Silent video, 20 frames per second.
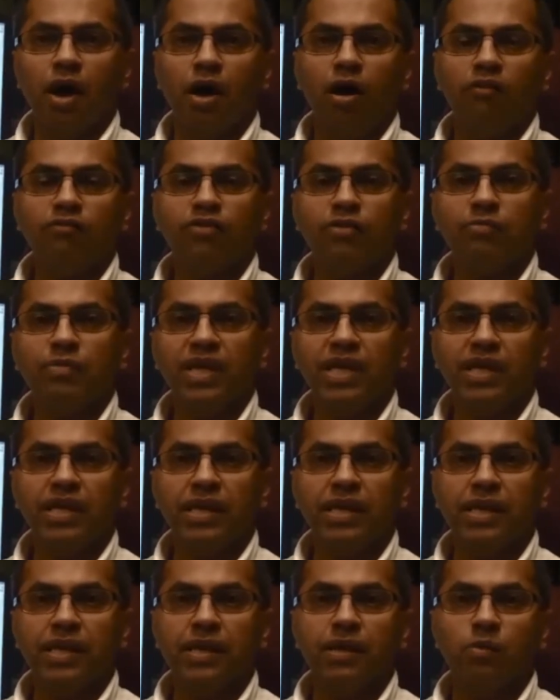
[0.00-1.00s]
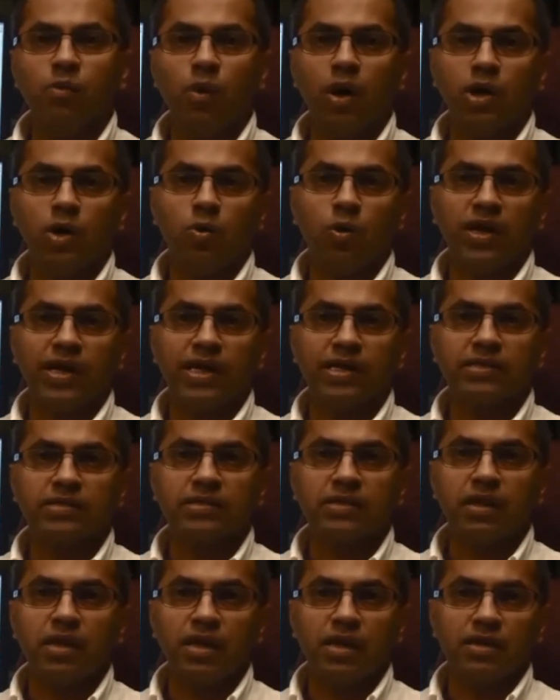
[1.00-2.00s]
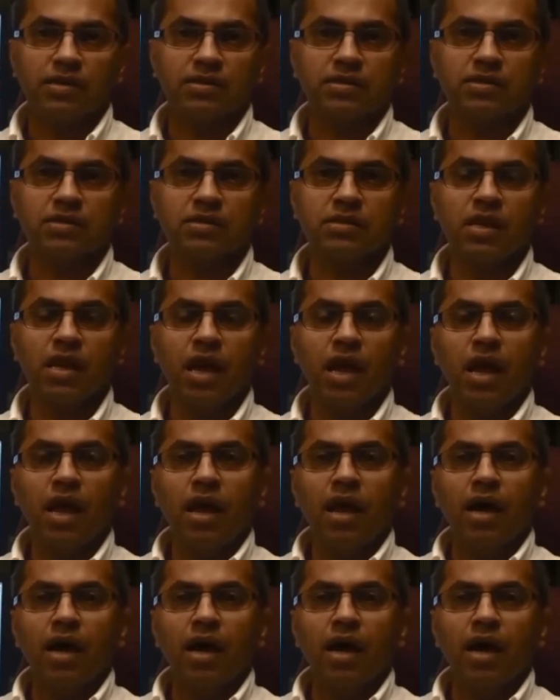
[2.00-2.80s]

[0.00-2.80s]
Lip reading: of the BE101x class.